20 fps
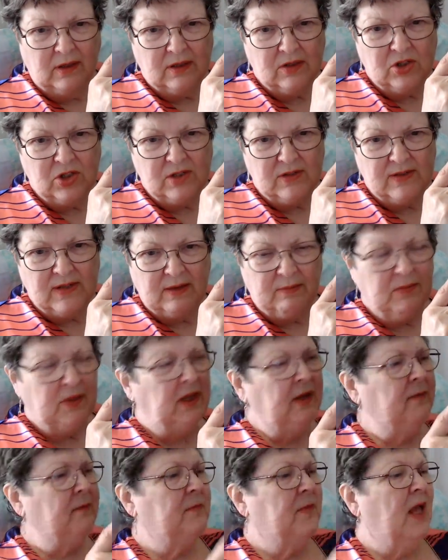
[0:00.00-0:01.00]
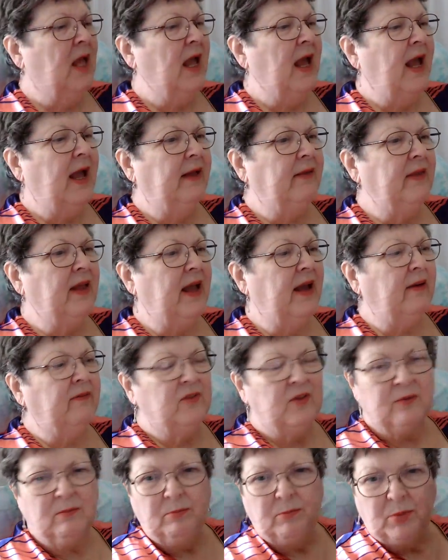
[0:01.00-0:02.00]
She sent me and they have
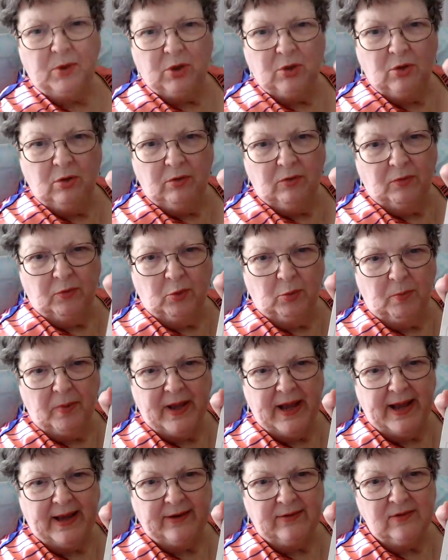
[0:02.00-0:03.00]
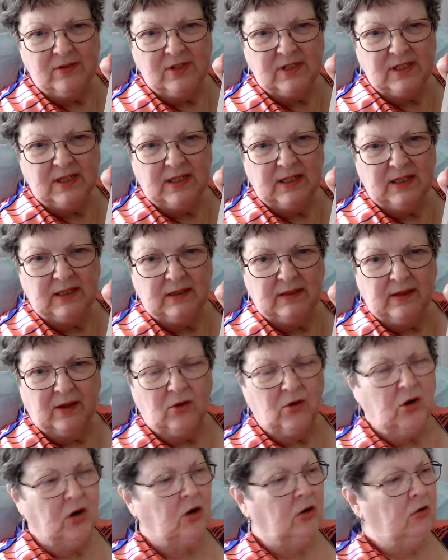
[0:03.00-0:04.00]
some beautiful patterns in it.
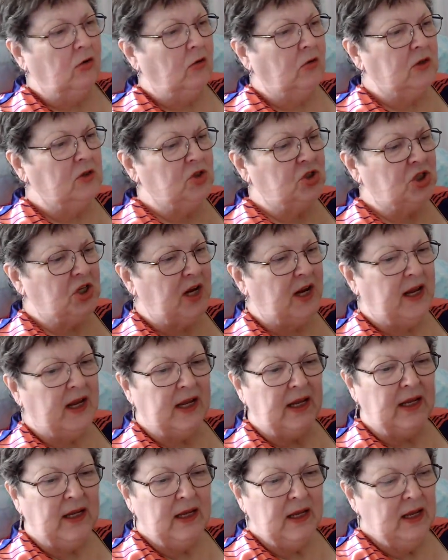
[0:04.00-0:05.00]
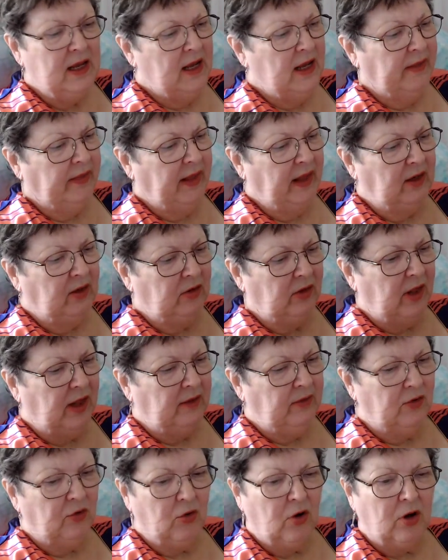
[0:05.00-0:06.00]
They're all crochet. They look
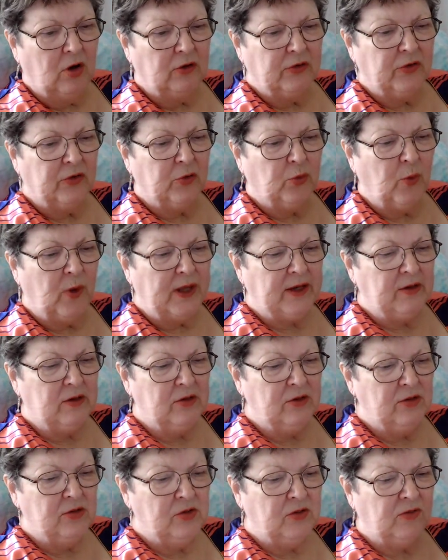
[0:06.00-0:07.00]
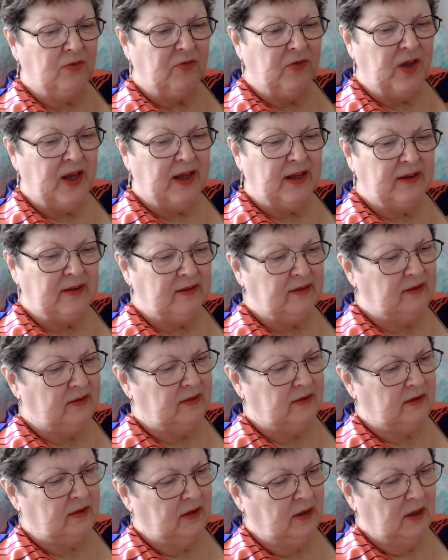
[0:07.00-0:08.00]
like they're all sweaters,
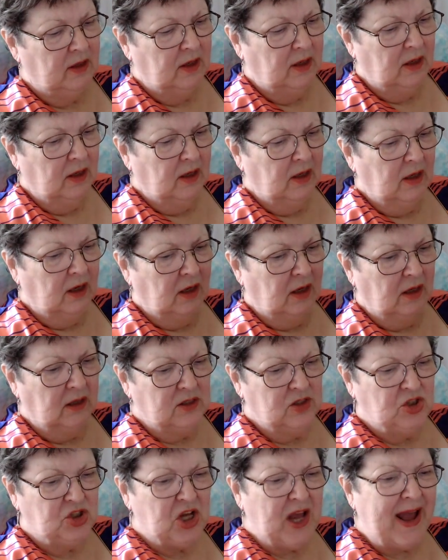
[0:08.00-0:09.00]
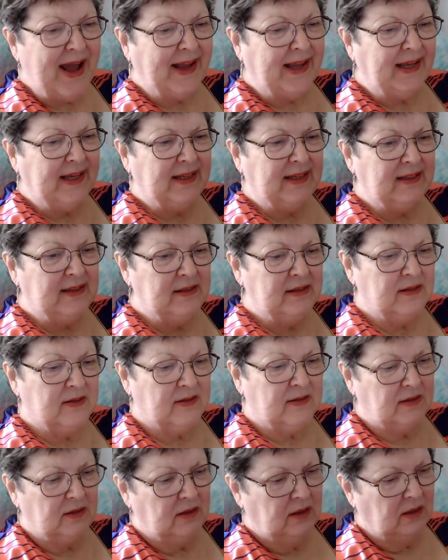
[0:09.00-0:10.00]
vests, uh,
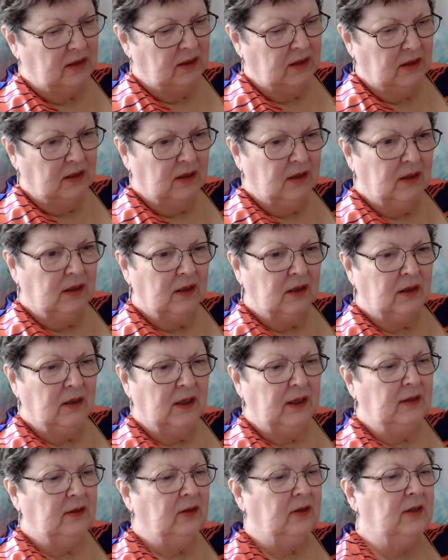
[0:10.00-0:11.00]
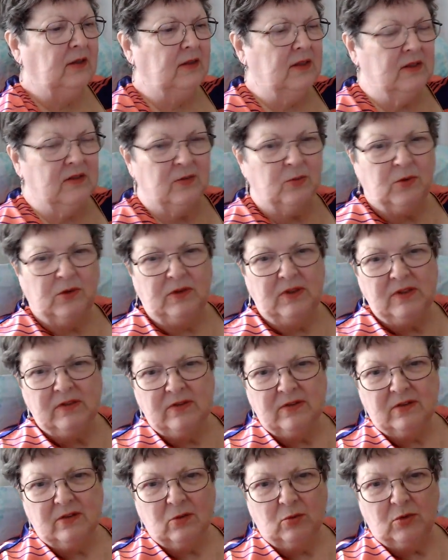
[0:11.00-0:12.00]
jackets. And look at this one.
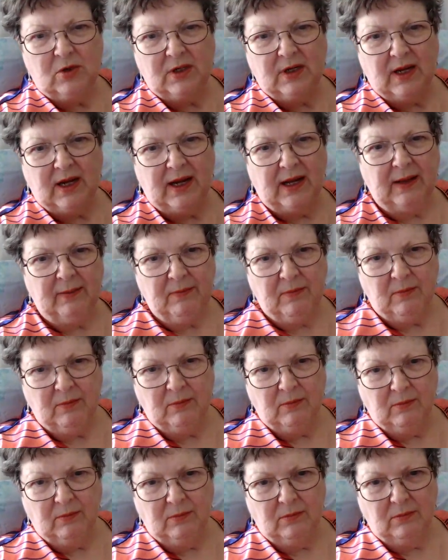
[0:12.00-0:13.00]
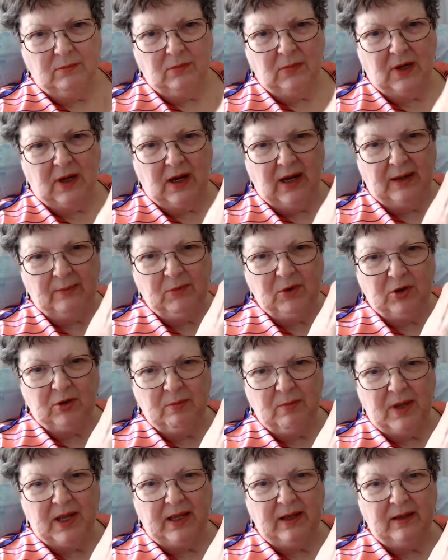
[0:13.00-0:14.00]
This is the one I'm I'm going to
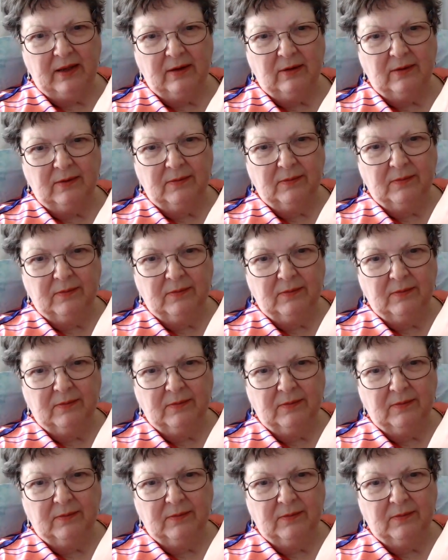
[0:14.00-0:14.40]
make.